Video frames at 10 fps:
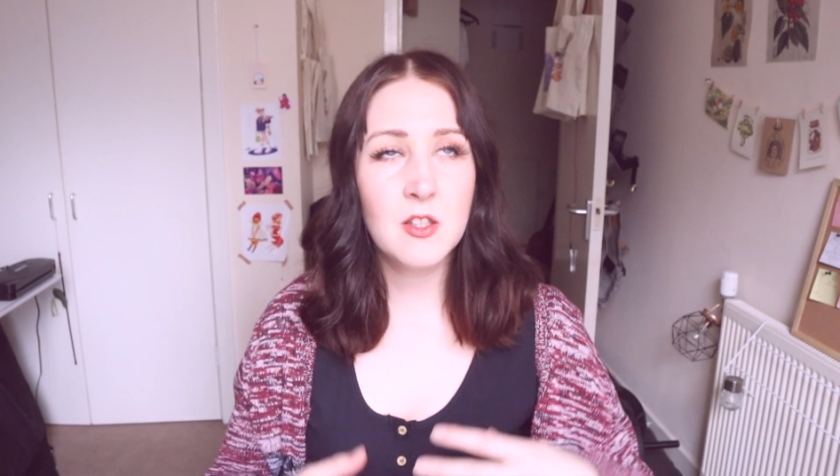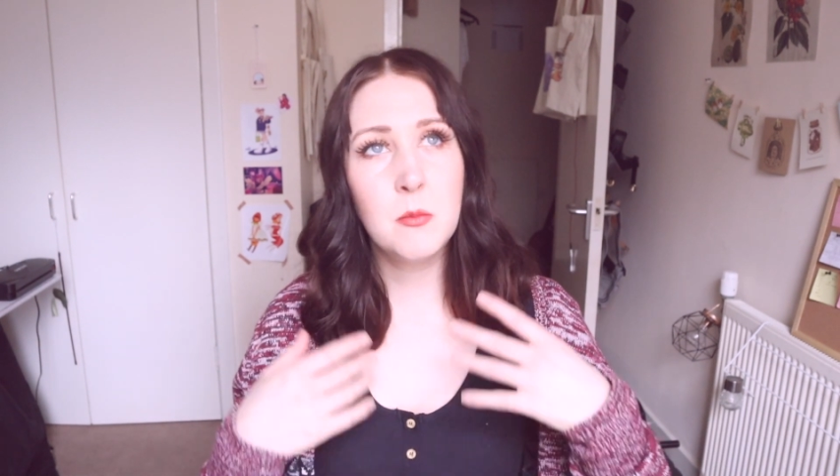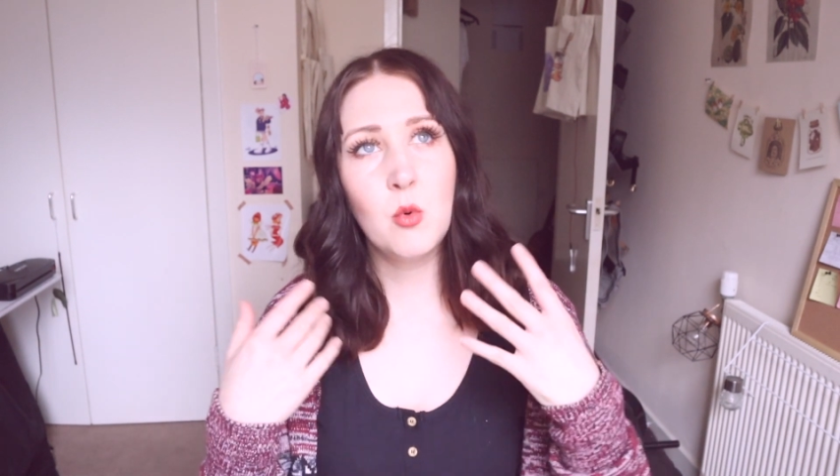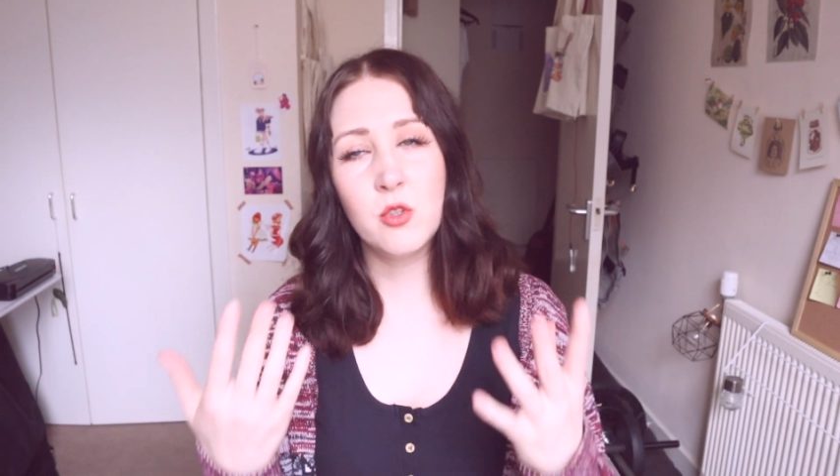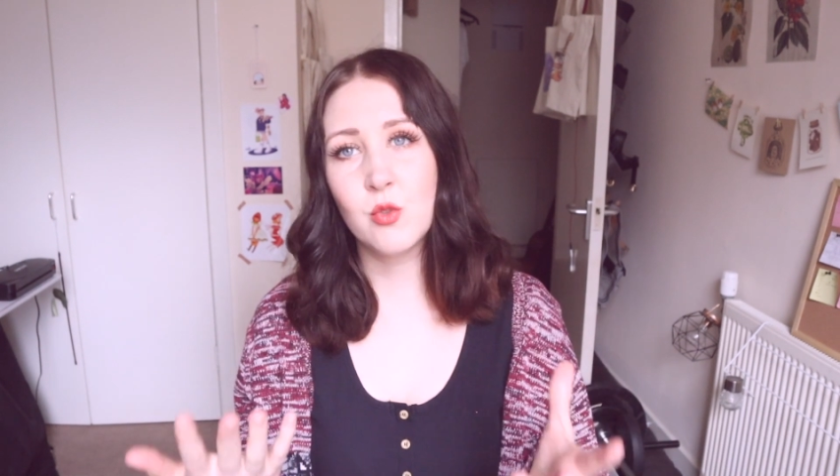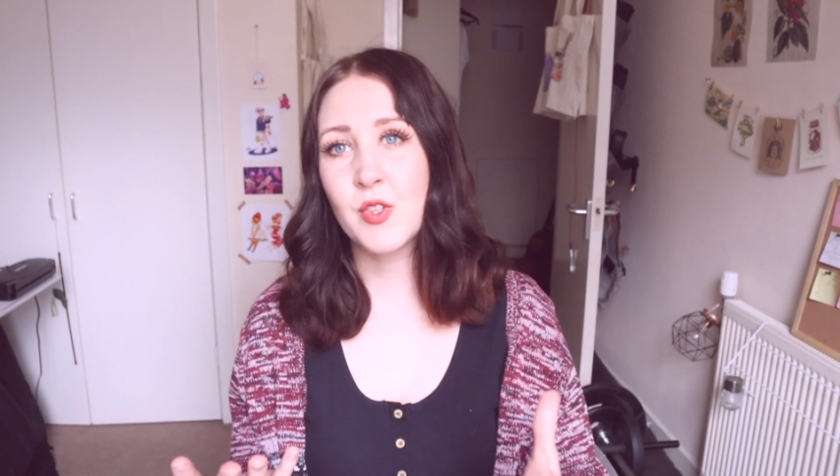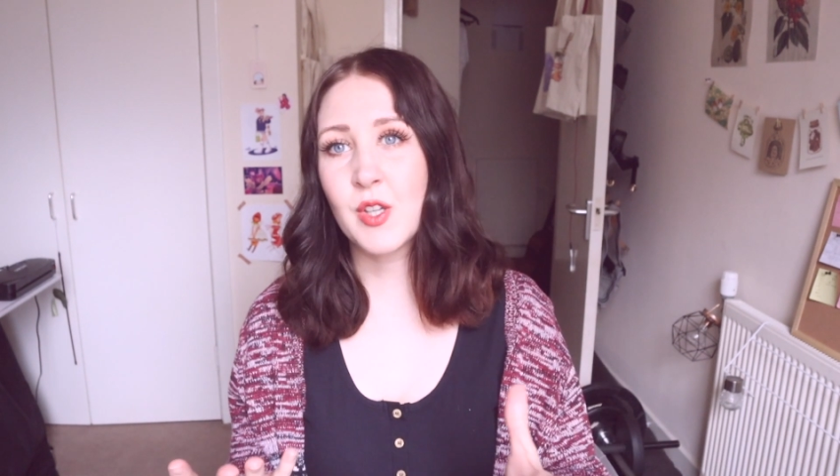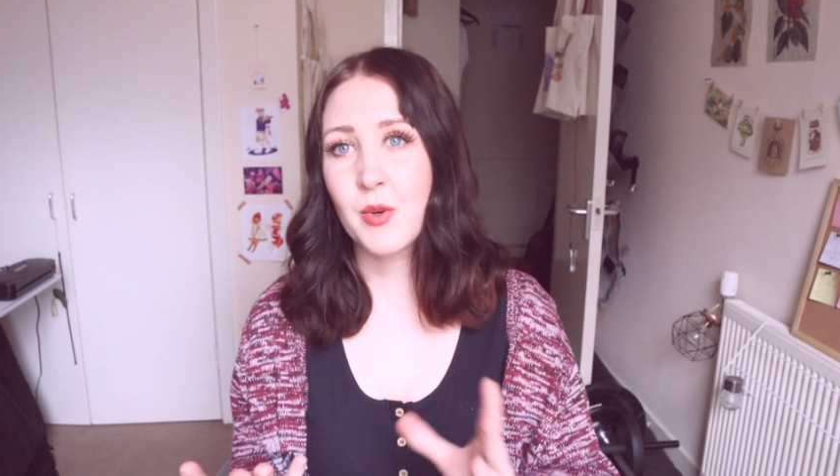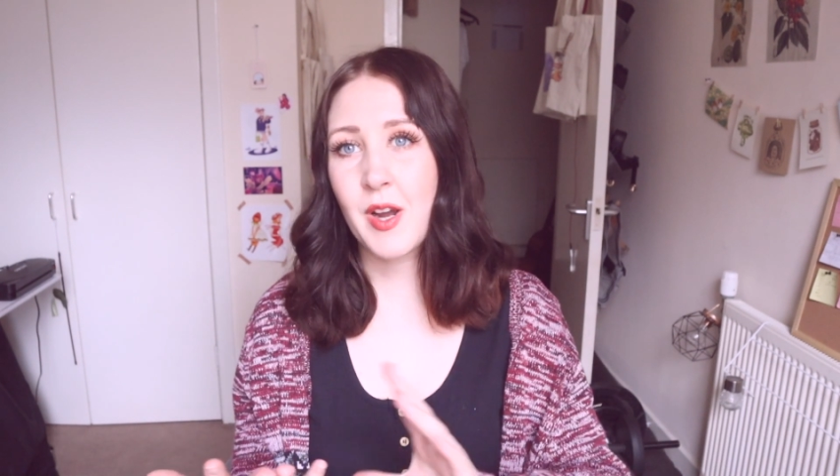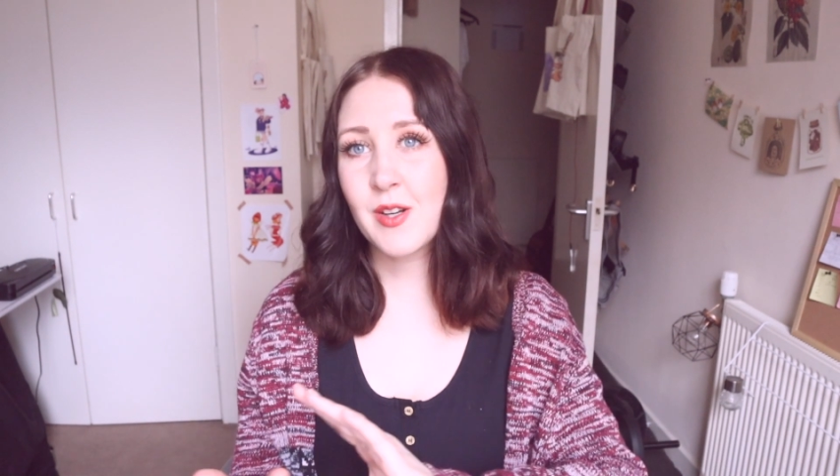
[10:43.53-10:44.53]
the more you'll
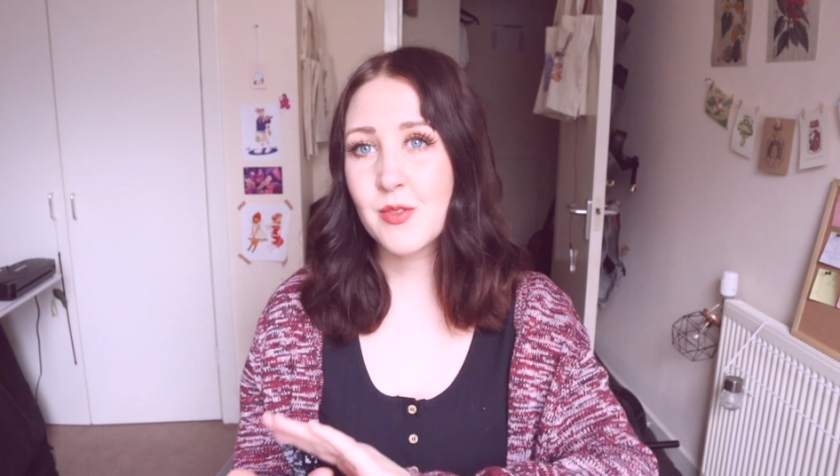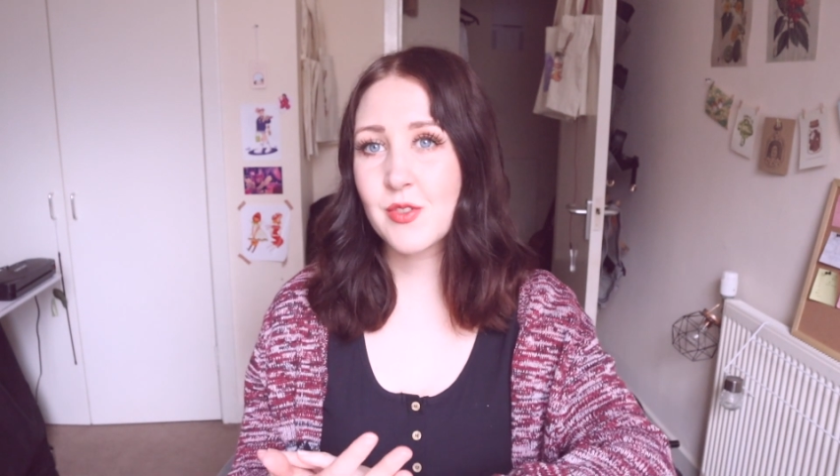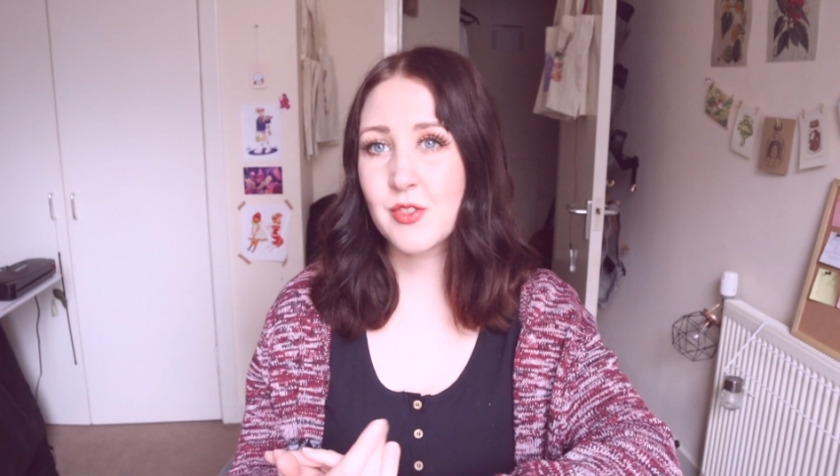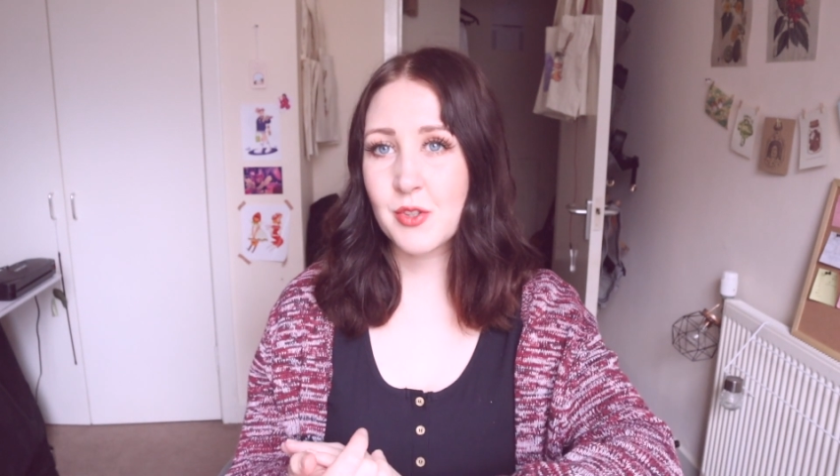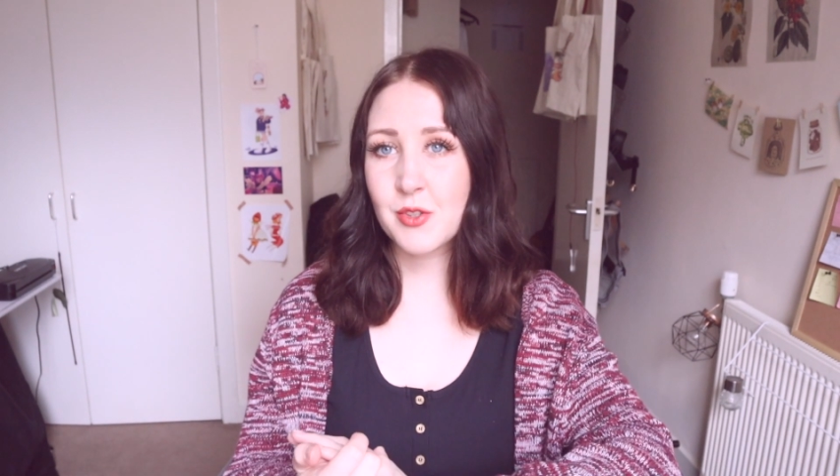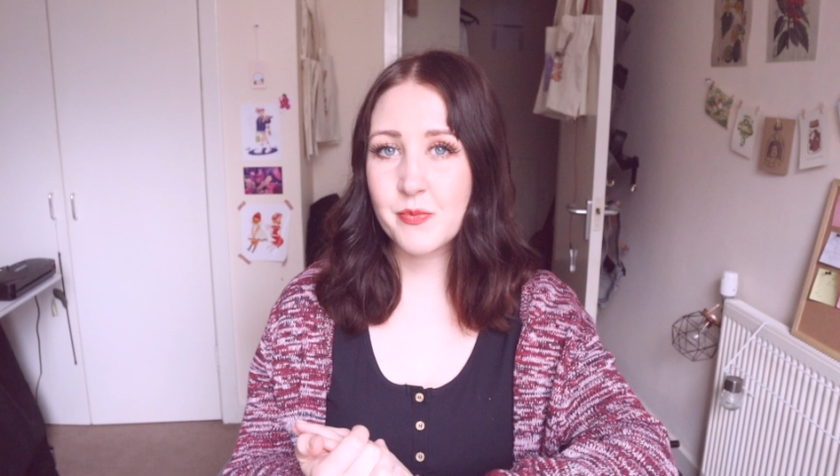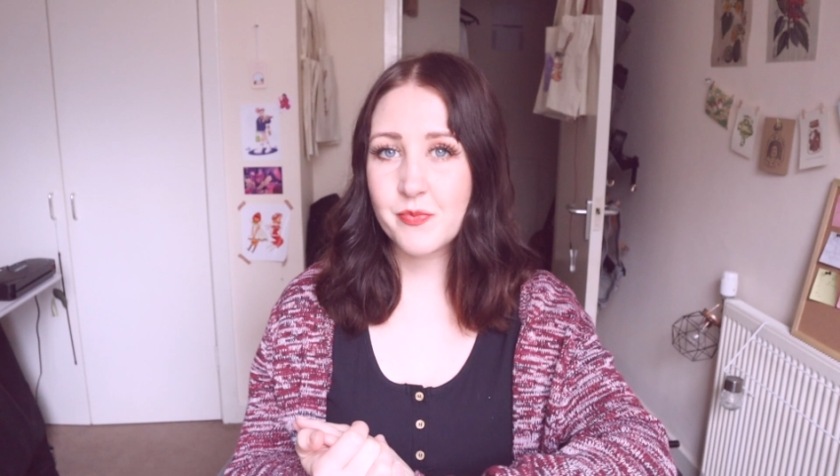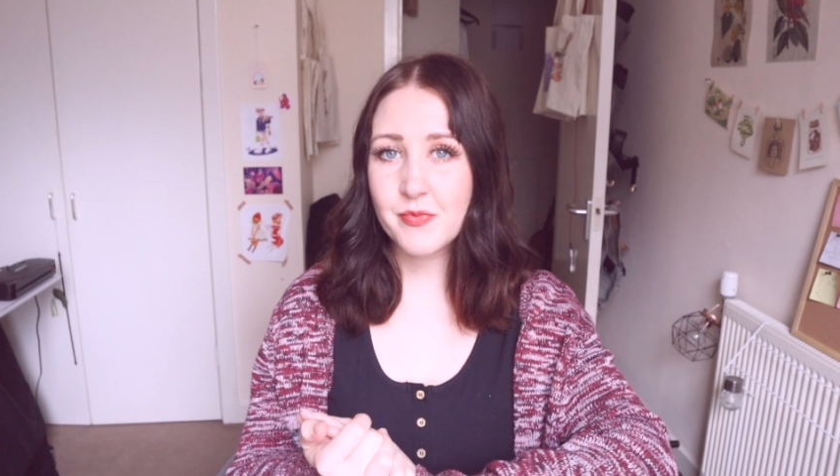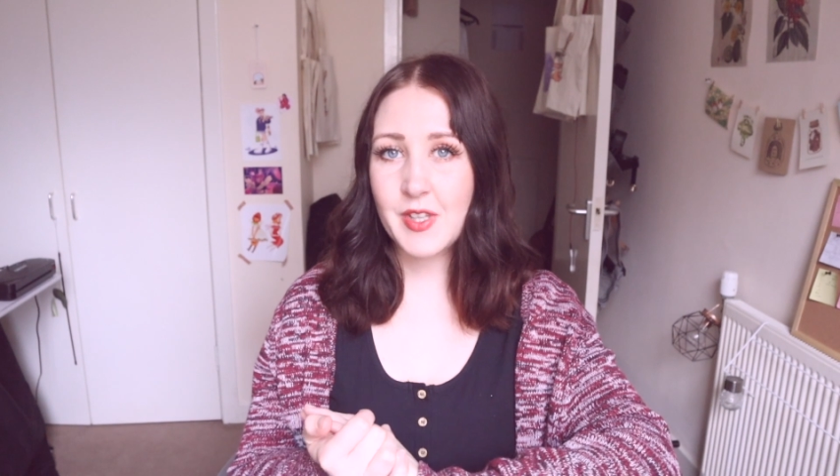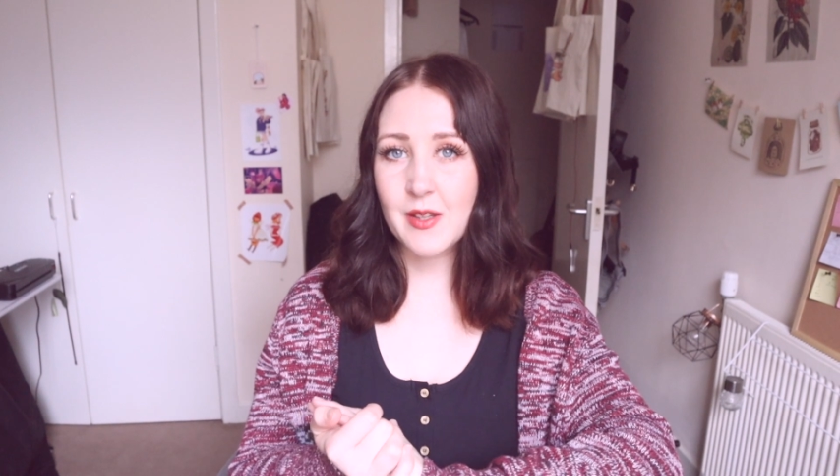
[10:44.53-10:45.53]
figure out. So
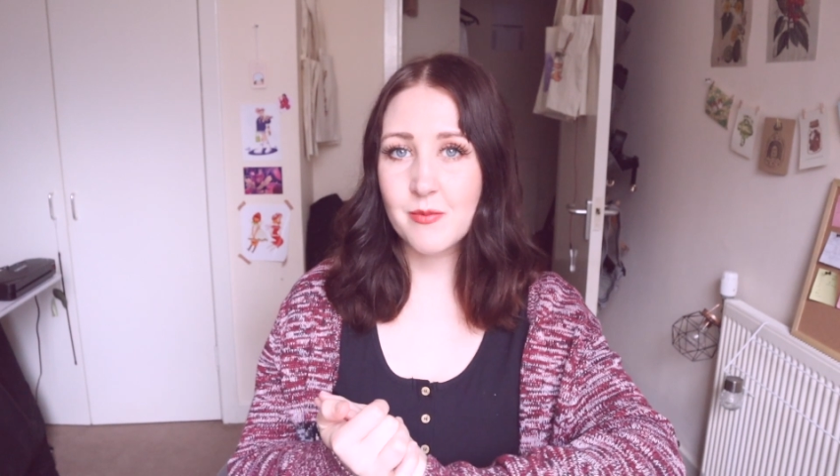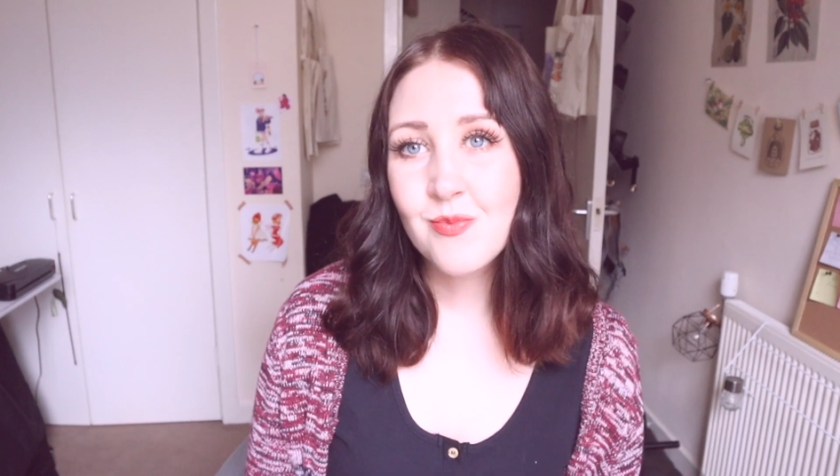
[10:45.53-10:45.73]
yeah.